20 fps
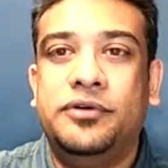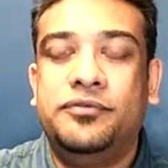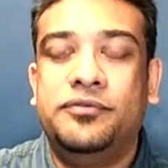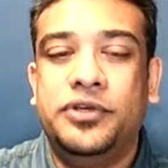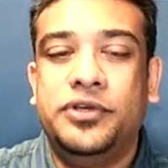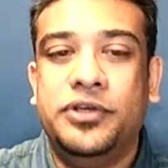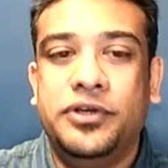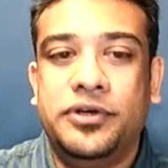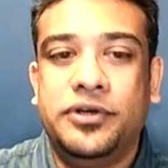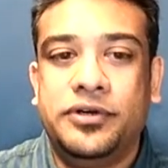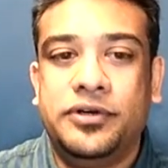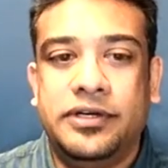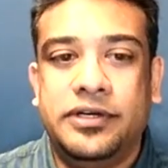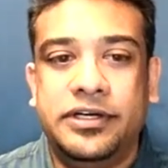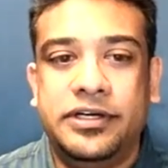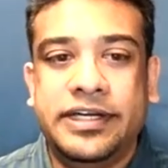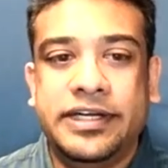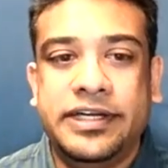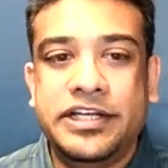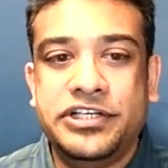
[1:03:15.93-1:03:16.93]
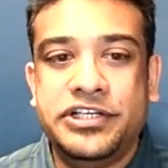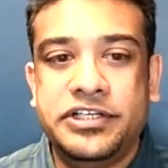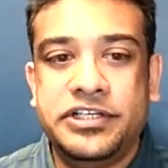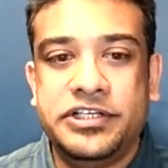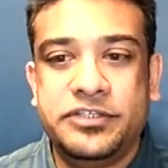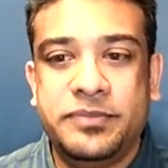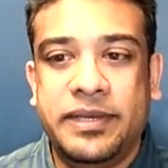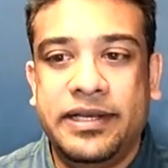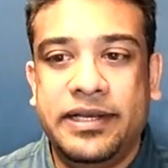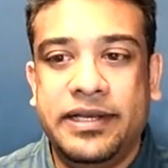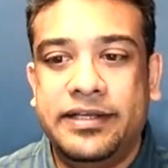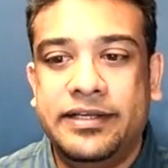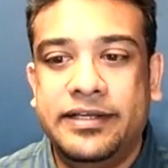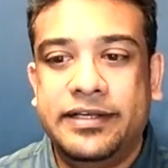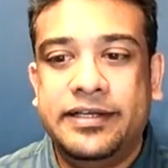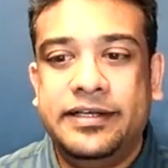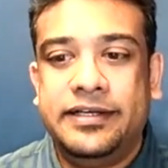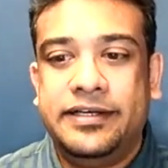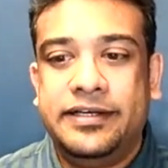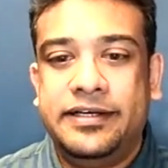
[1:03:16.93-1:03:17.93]
for your attention as well.
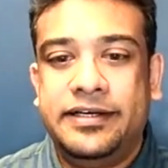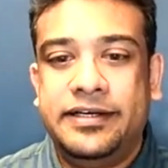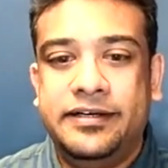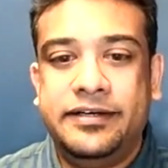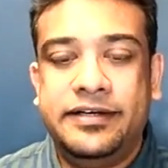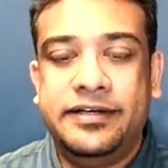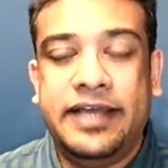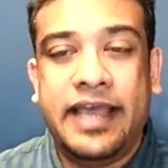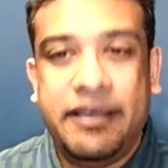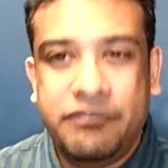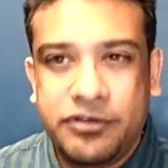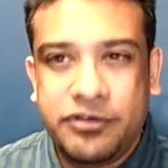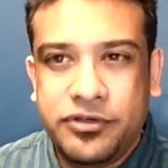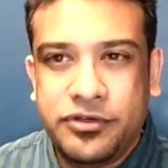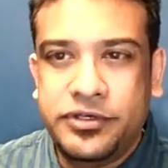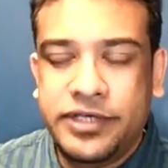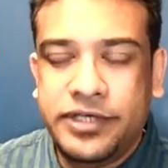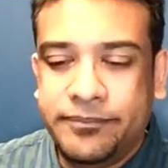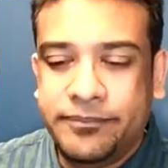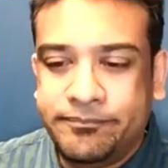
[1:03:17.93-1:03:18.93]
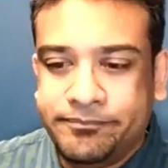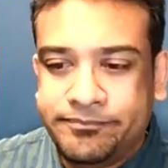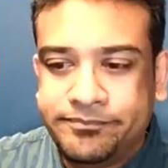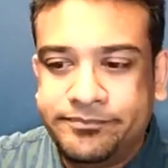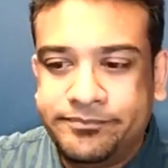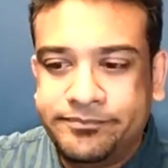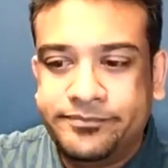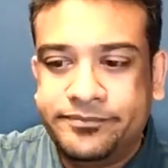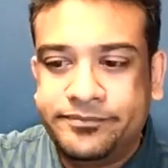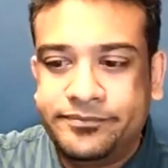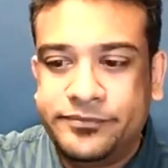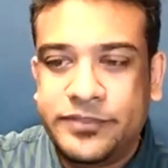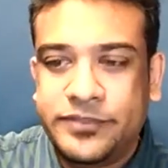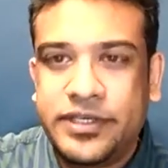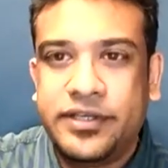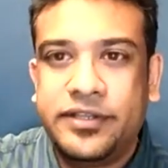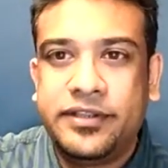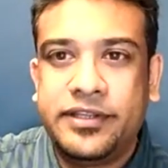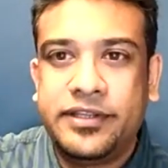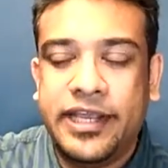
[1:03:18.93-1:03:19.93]
Have a good day.
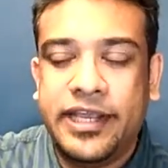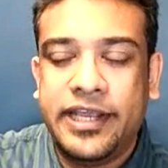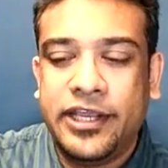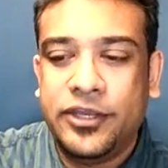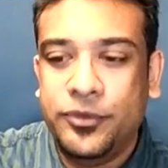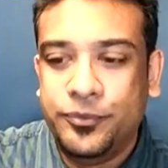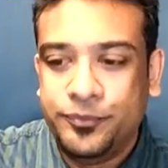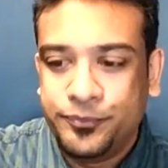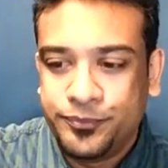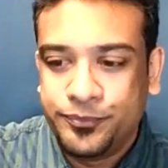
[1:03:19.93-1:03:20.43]
Thank you.